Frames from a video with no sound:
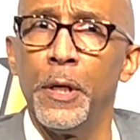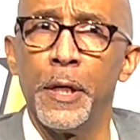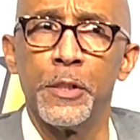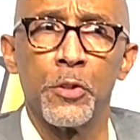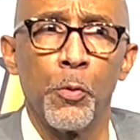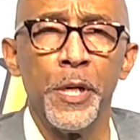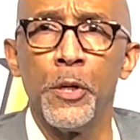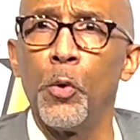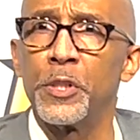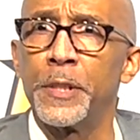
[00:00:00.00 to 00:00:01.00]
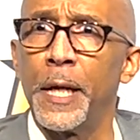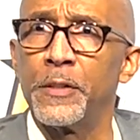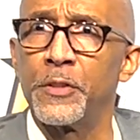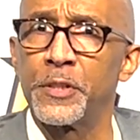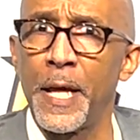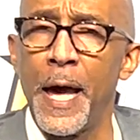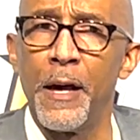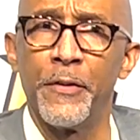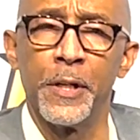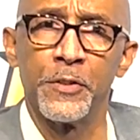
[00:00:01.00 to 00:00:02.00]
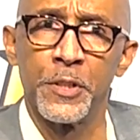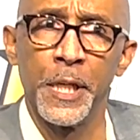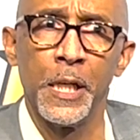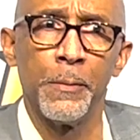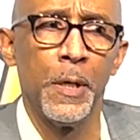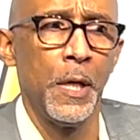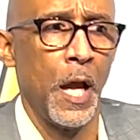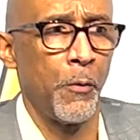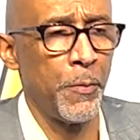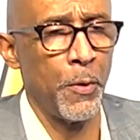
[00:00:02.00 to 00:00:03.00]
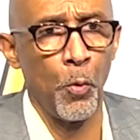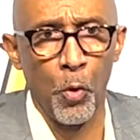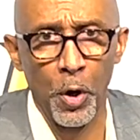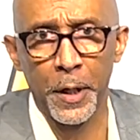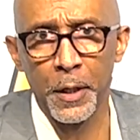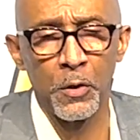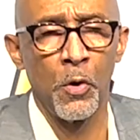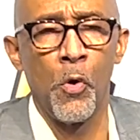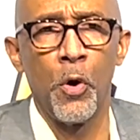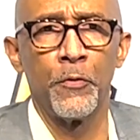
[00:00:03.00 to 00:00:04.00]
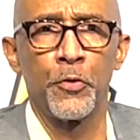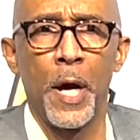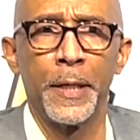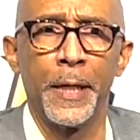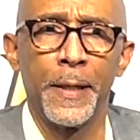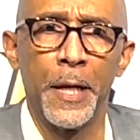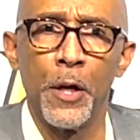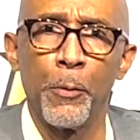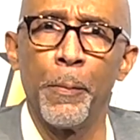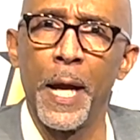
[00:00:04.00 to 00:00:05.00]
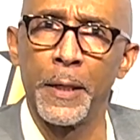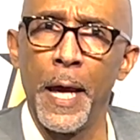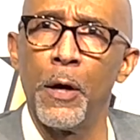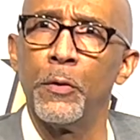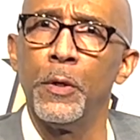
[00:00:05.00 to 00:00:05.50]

And so we noticed that as a staff and as a team. And we've been working, on trying to get that number back down.